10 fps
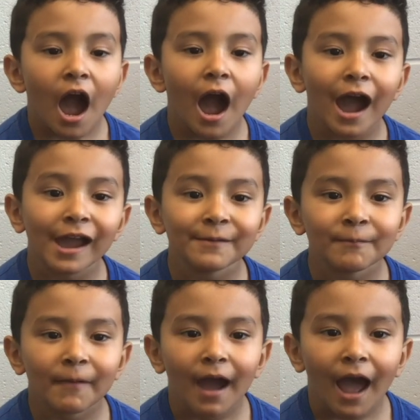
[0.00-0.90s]

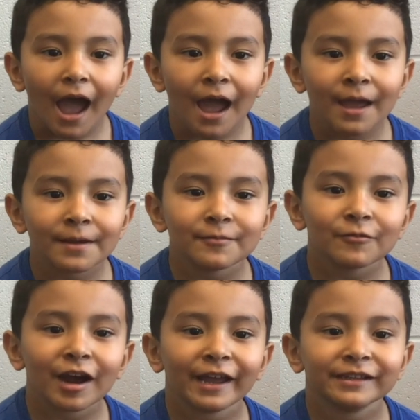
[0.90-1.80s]
I I
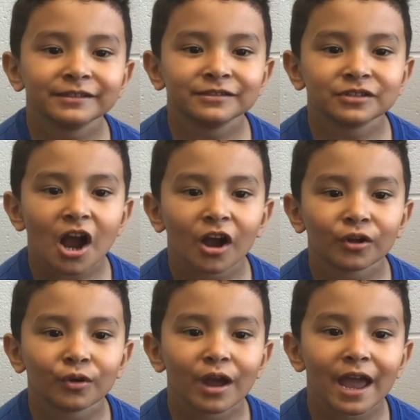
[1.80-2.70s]
like chocolate